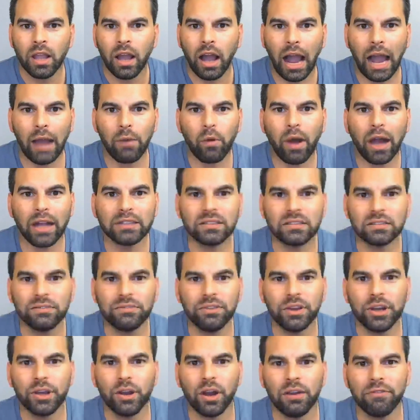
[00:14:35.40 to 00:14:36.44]
I watched the
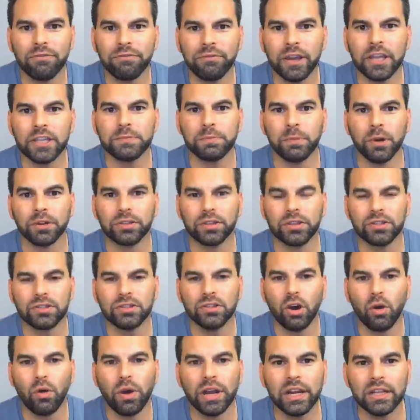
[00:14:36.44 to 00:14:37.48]
video on Facebook. There's
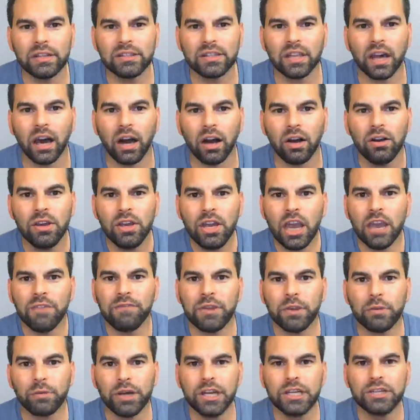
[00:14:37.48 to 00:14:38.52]
no way to tell if
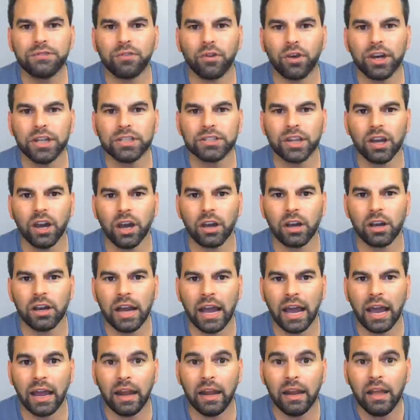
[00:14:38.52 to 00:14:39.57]
he reached for his gun or
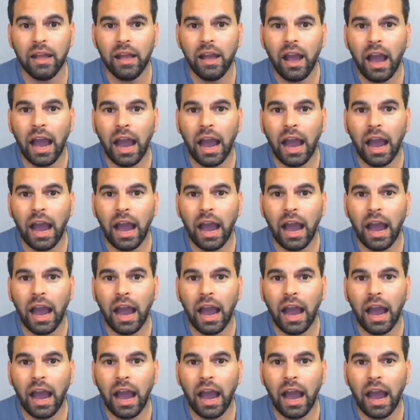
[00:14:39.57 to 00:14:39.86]
not.